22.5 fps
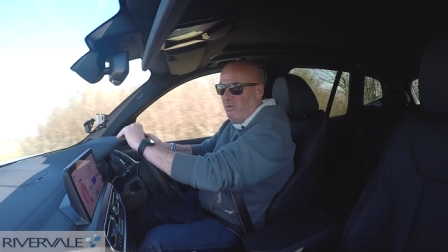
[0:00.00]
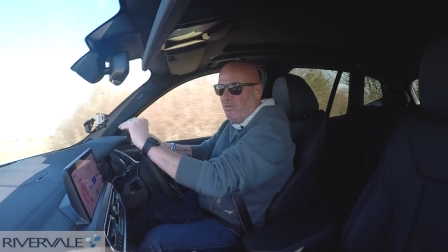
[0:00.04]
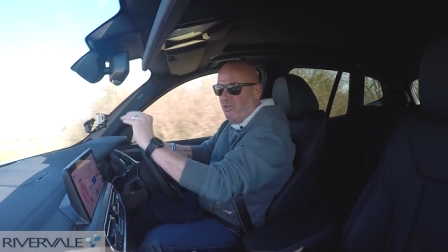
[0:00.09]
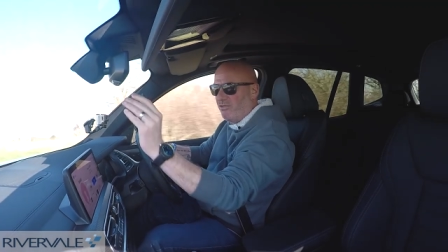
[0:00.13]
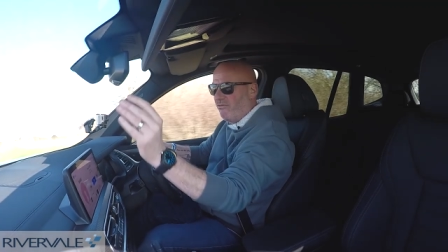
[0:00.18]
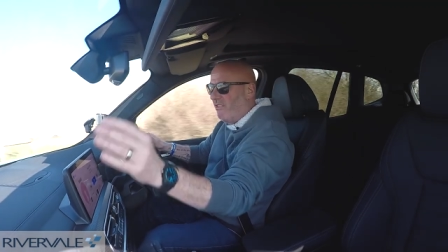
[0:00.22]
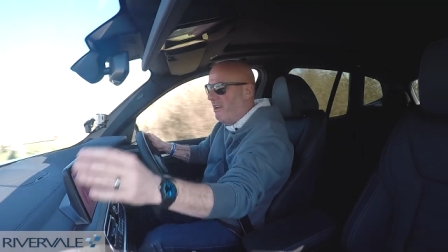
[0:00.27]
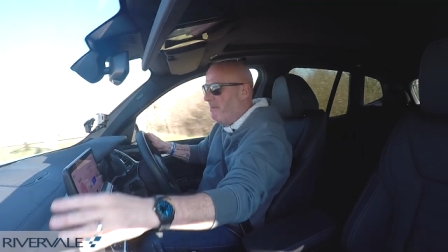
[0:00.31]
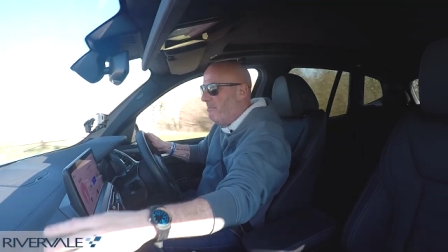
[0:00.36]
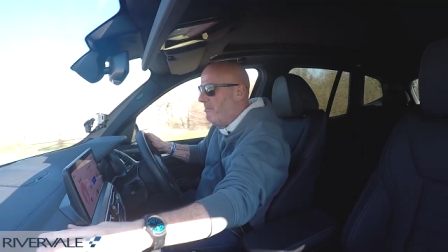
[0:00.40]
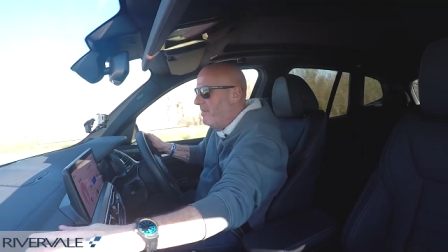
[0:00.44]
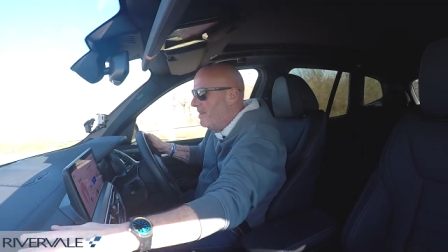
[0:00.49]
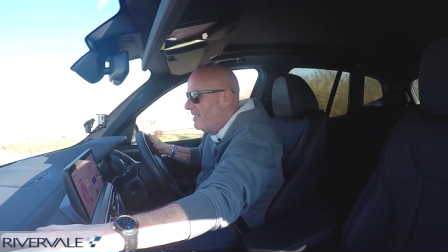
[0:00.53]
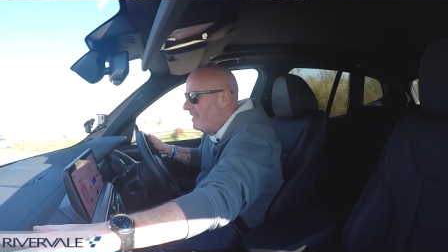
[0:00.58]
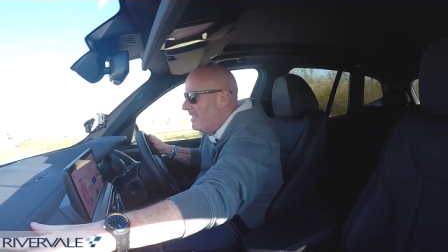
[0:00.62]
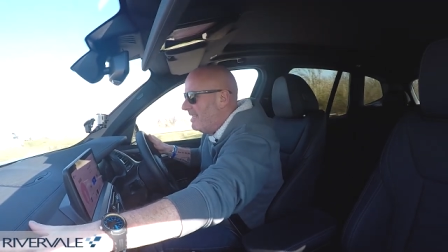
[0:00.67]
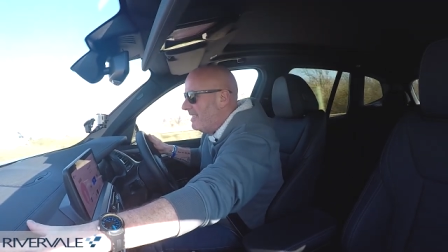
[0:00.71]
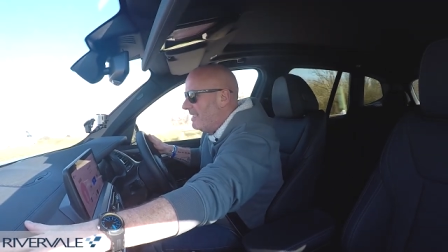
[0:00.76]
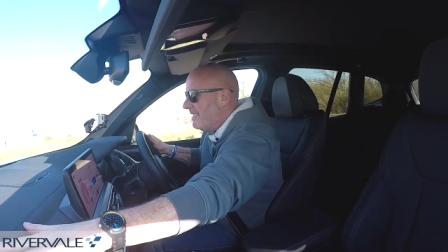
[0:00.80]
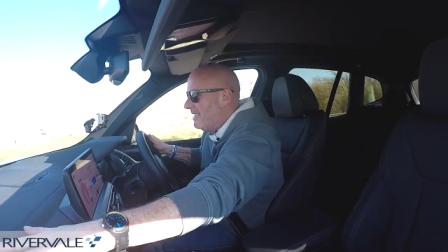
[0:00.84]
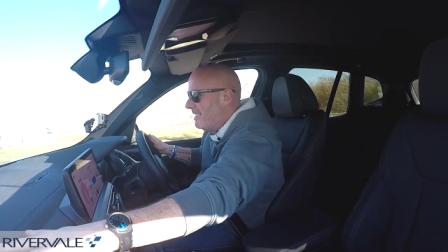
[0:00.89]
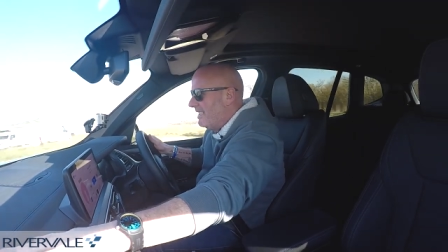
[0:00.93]
trim
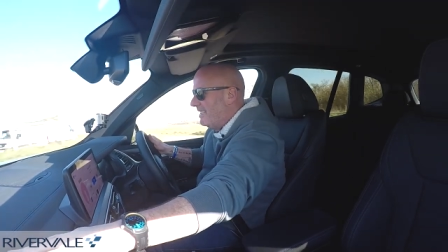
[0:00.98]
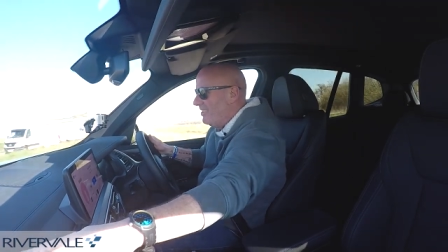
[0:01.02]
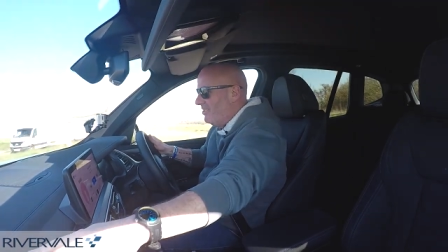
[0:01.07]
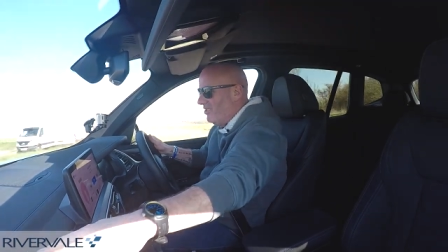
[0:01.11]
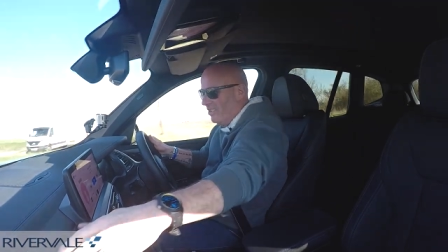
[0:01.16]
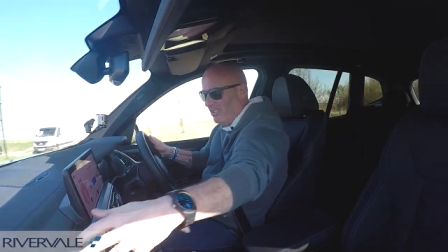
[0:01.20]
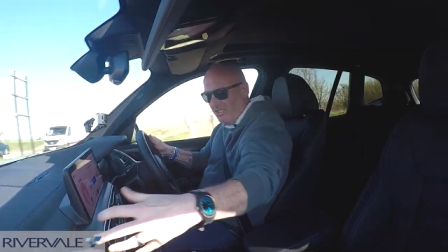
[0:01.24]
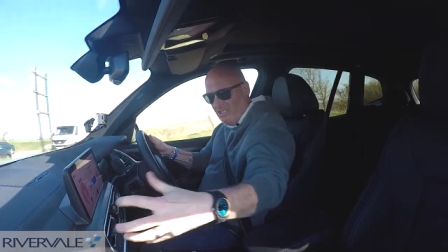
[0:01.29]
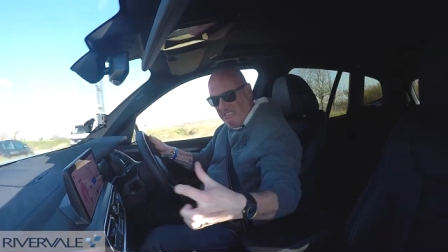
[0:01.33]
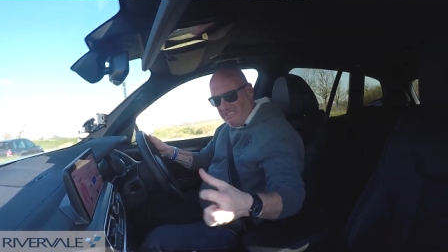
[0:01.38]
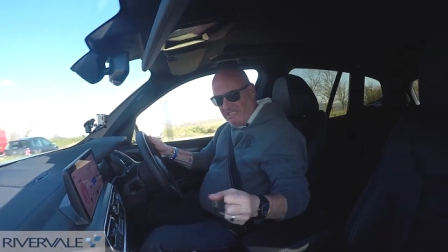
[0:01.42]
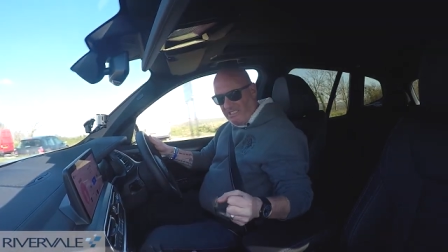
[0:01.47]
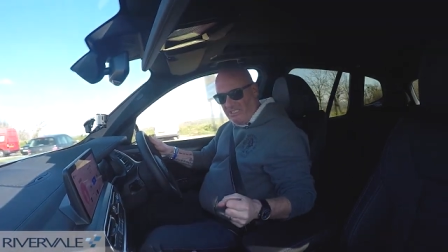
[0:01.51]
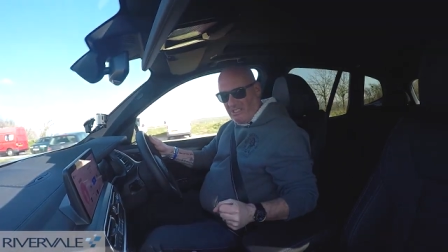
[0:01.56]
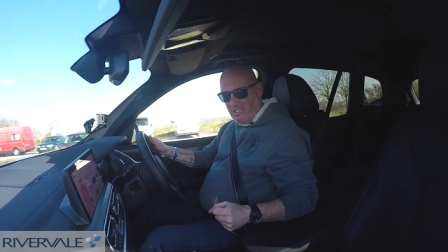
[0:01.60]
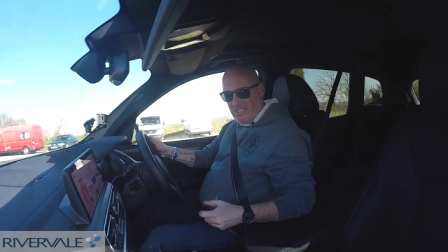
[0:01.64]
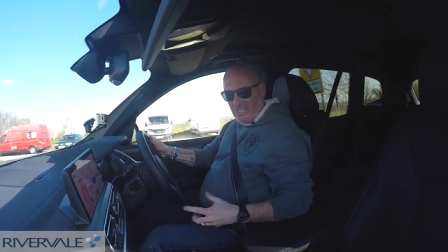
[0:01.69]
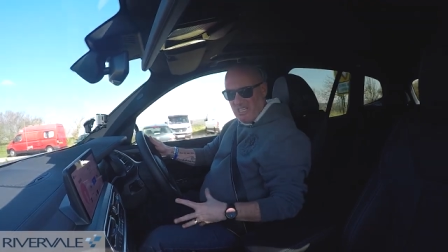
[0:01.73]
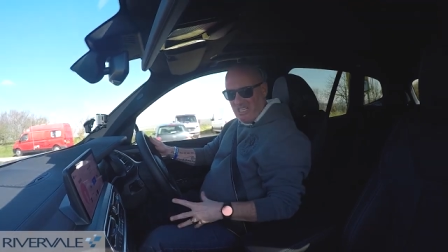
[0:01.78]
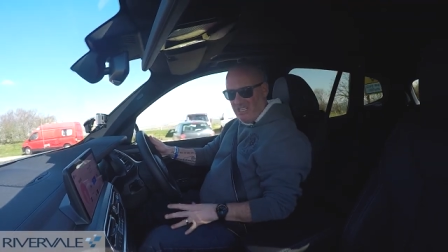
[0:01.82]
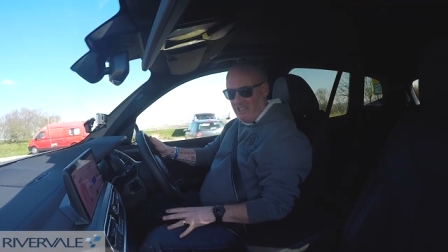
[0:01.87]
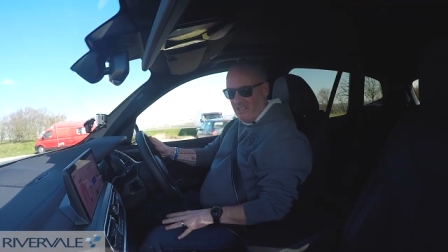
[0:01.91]
just looks
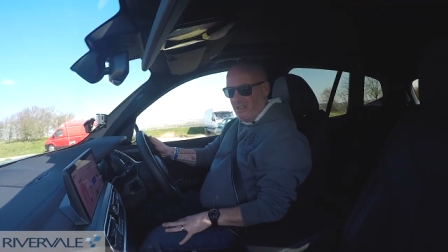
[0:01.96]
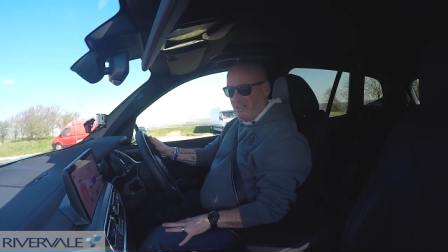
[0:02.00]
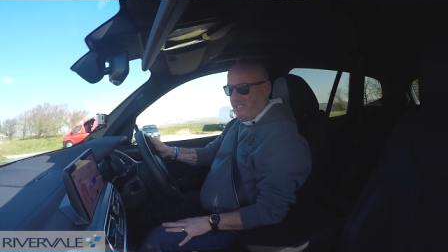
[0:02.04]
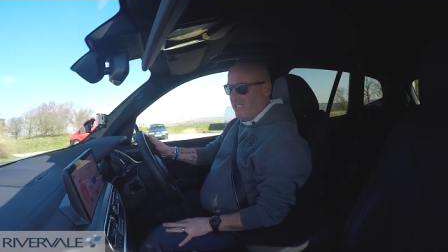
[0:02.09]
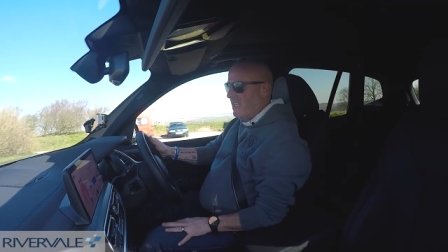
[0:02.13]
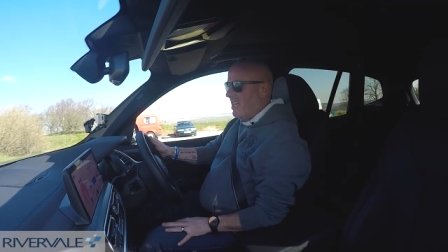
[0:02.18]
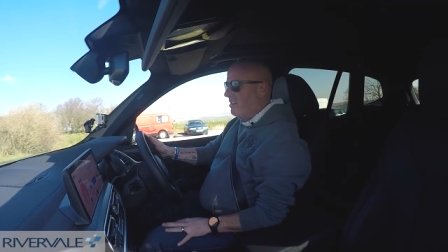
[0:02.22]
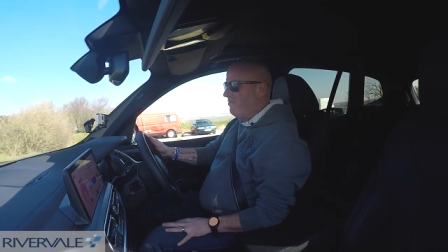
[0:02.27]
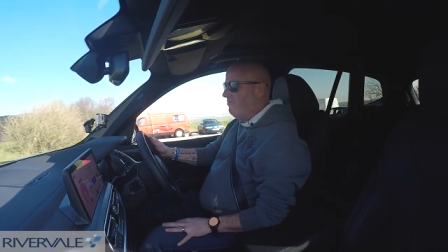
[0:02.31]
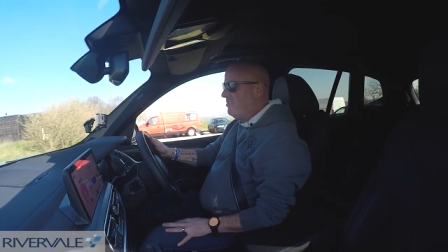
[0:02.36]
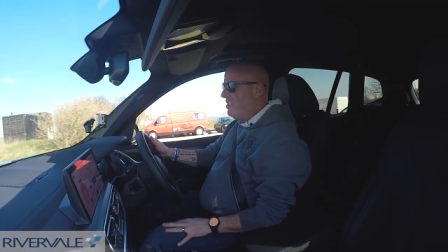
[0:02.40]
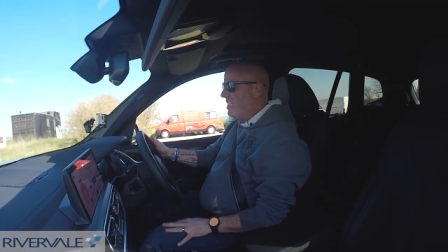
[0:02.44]
classy i'm